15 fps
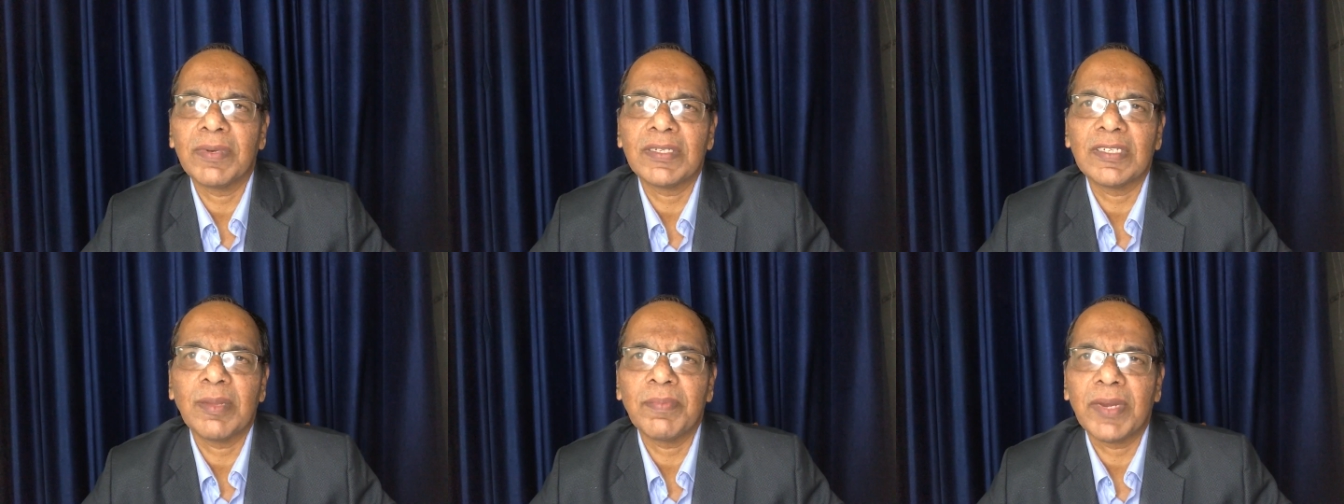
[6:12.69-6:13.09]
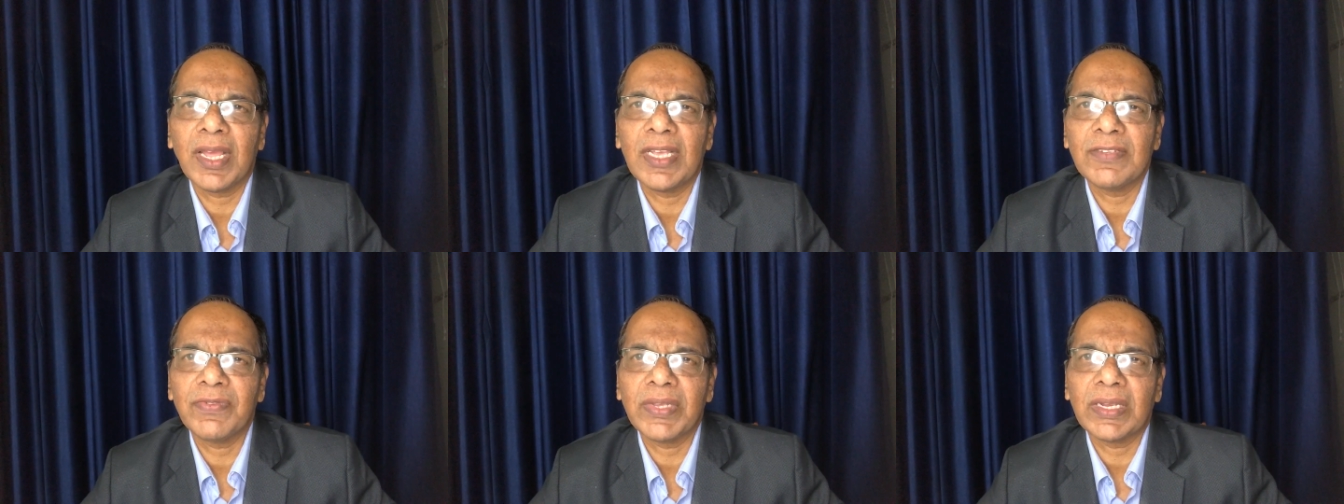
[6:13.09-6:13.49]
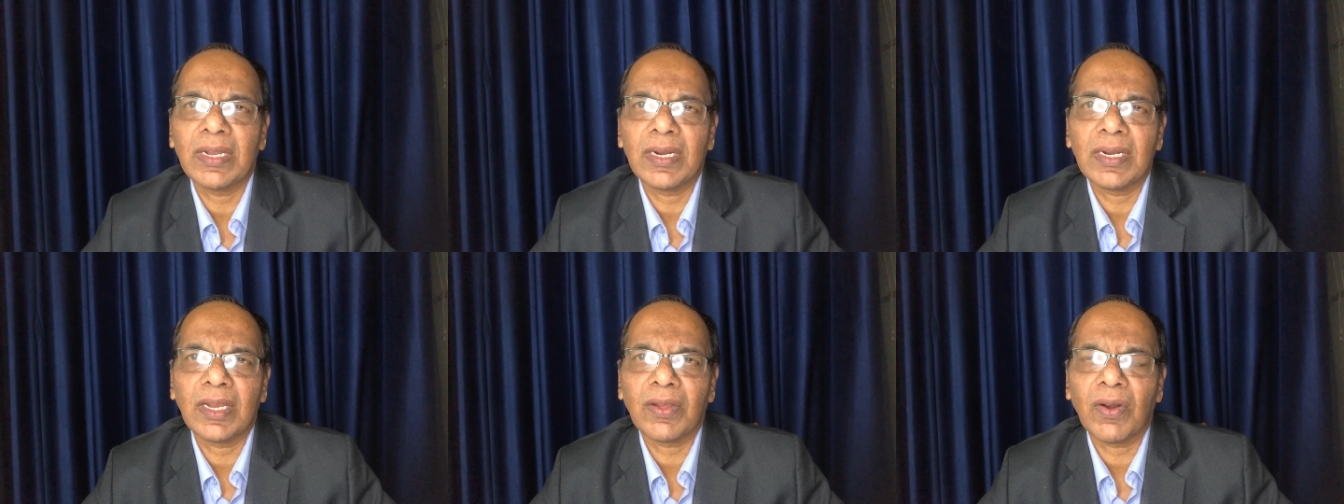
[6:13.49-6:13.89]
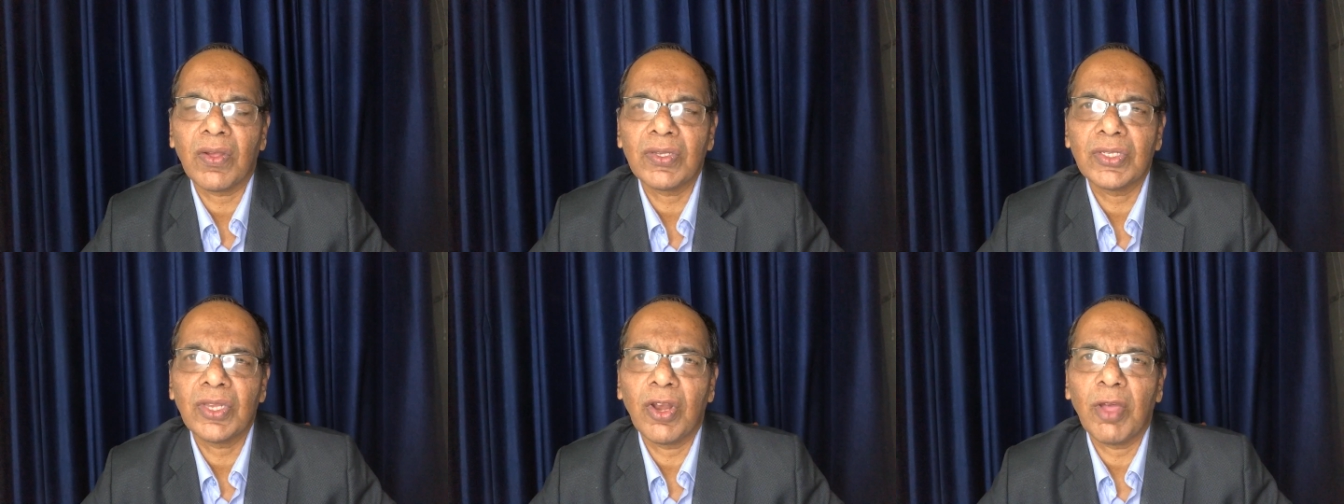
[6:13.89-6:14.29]
But sometimes we cut
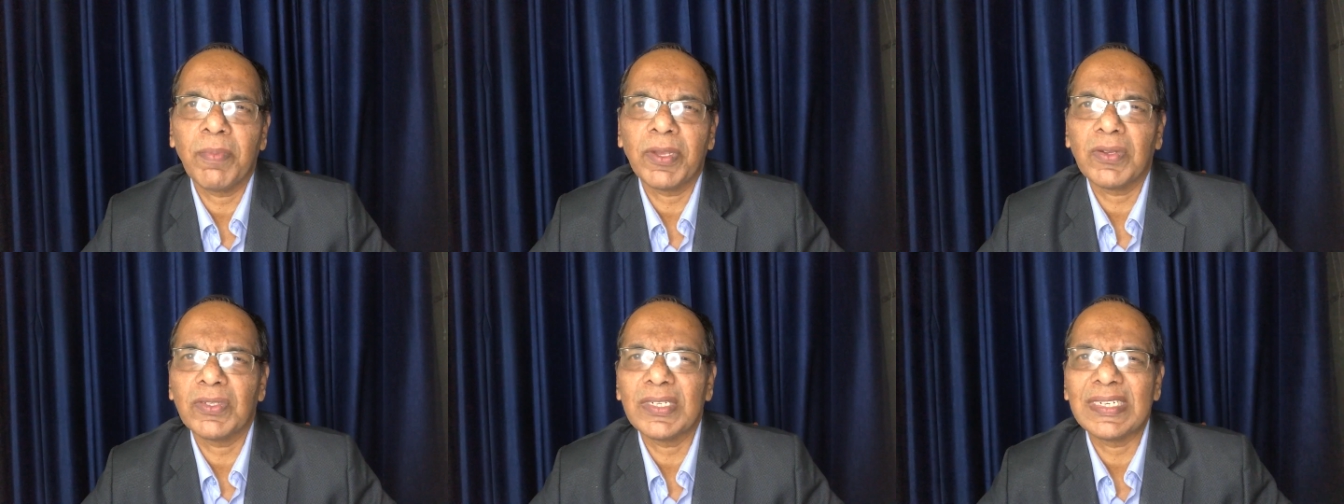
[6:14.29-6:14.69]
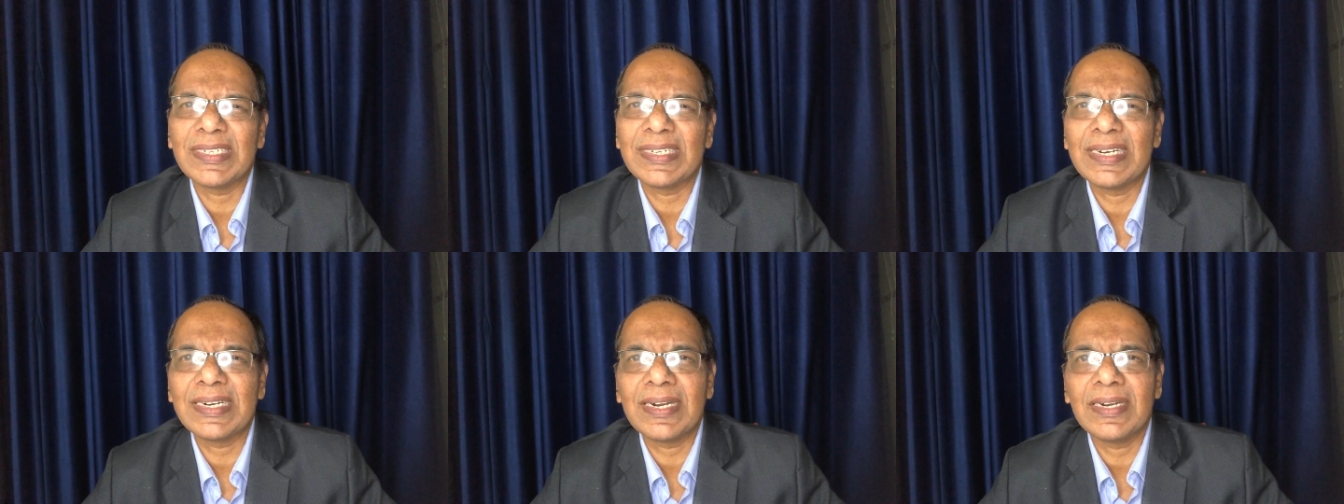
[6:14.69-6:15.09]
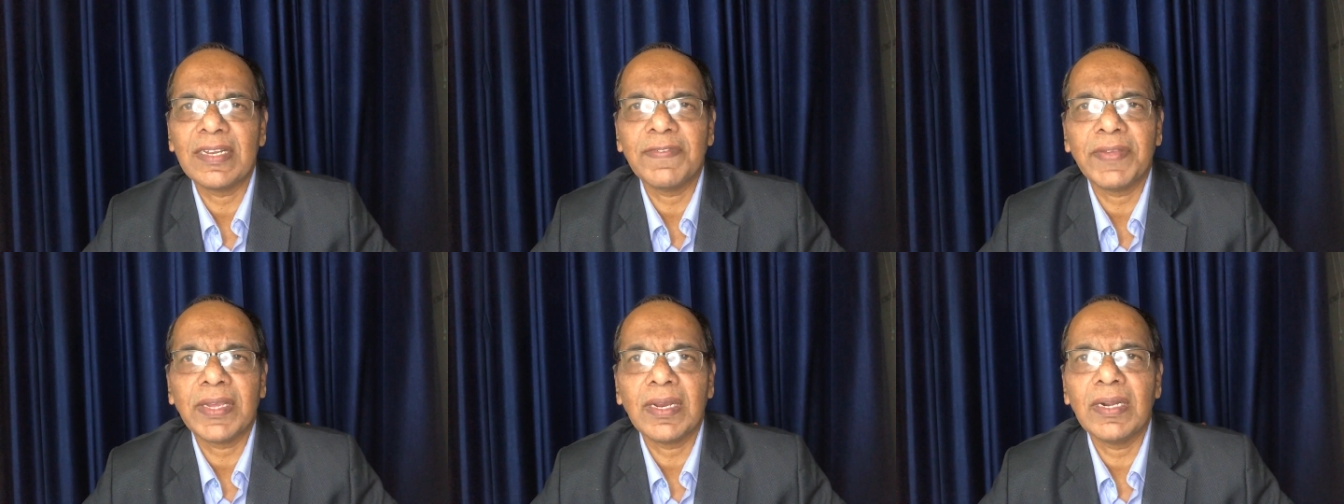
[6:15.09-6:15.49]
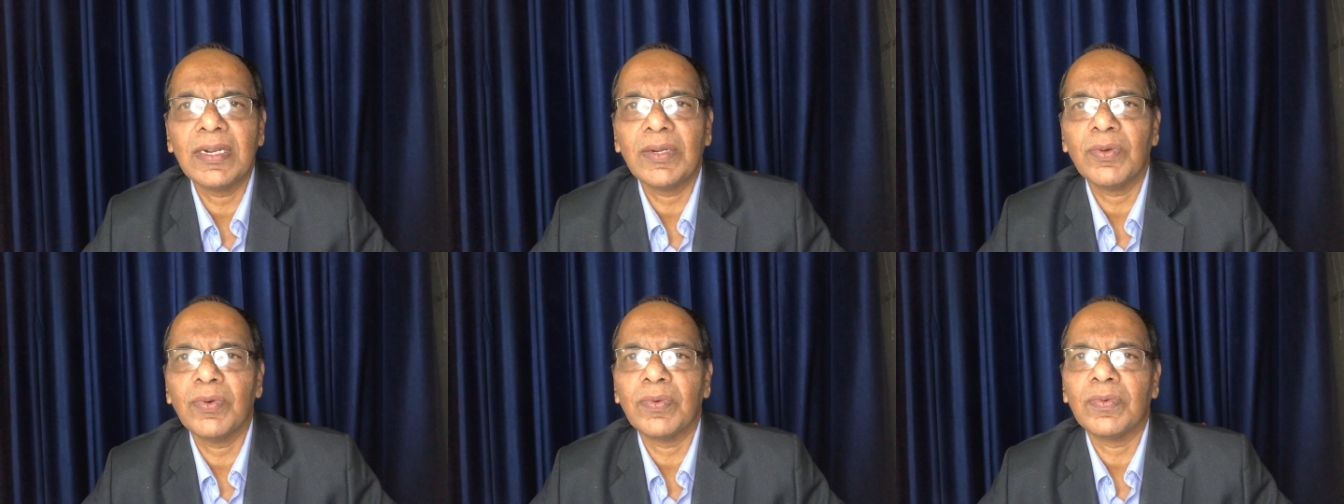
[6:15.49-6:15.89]
across the law because it's a little difficult
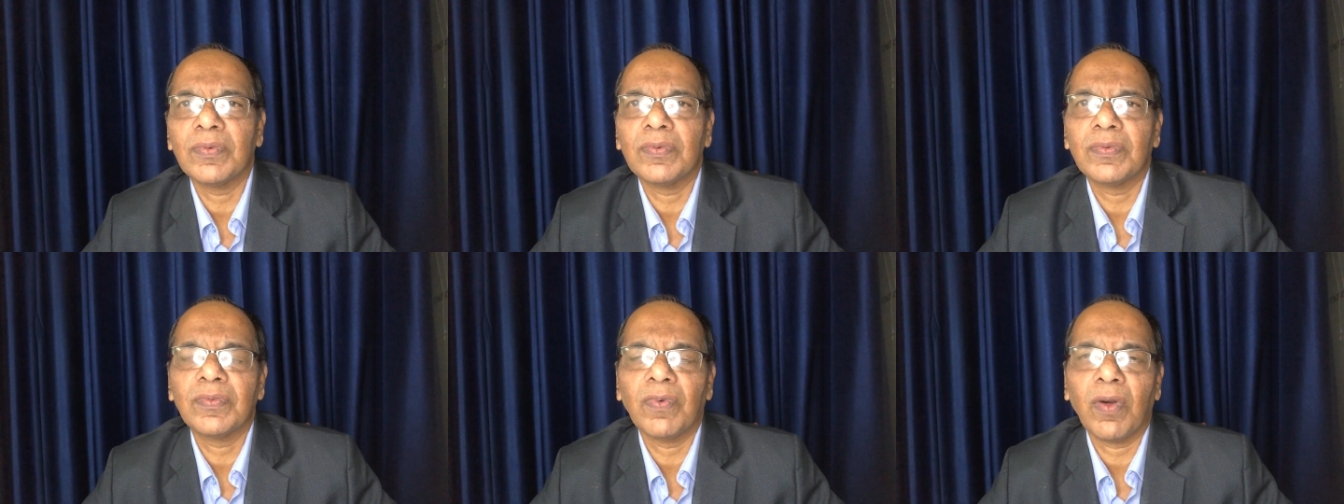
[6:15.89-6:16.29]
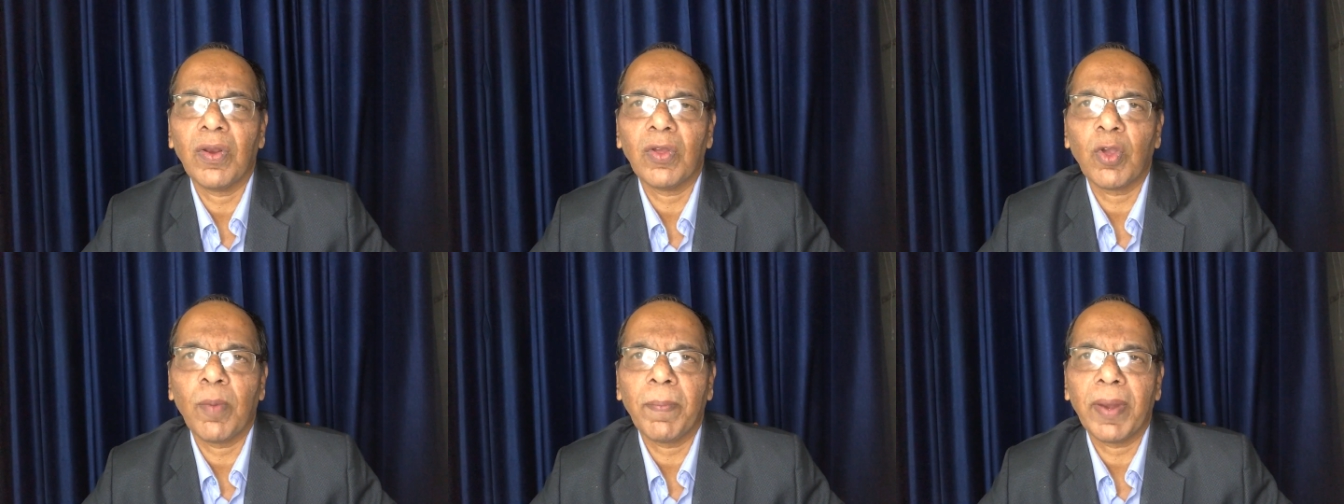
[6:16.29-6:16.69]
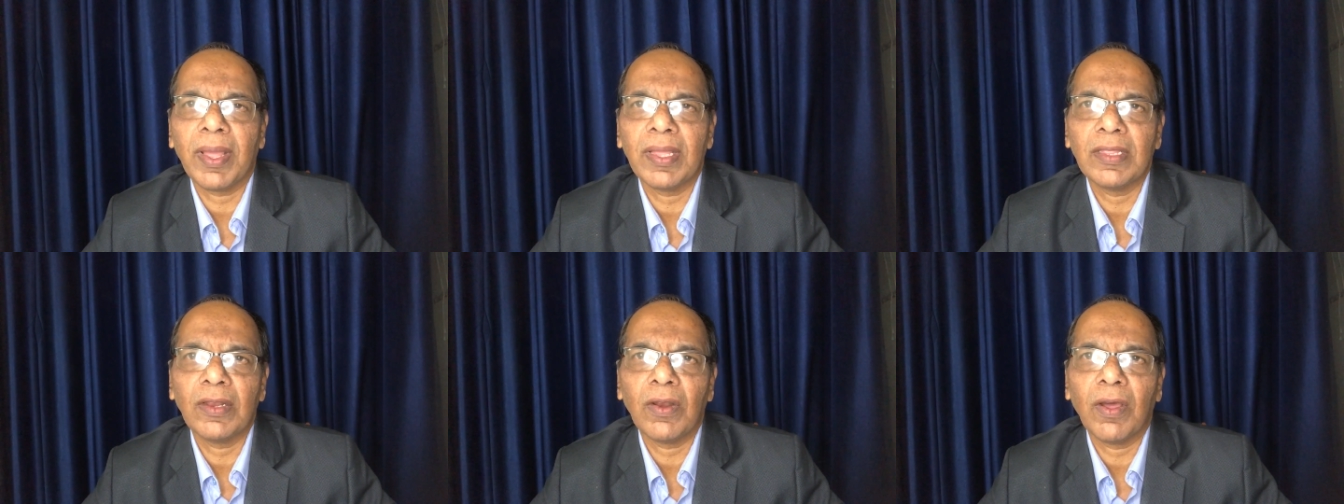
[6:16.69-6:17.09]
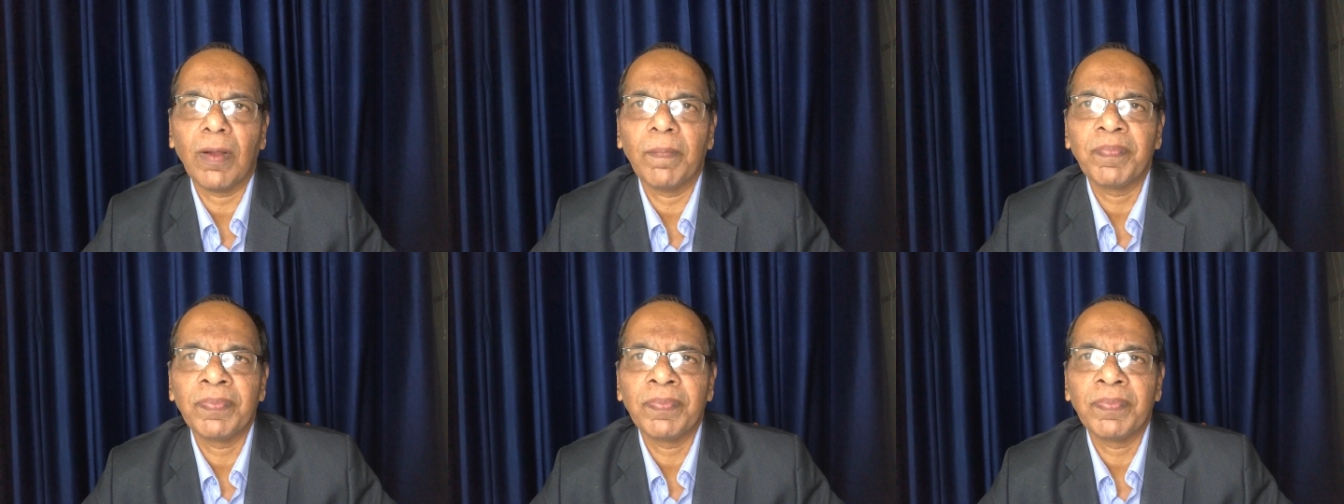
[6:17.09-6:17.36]
to comply the law.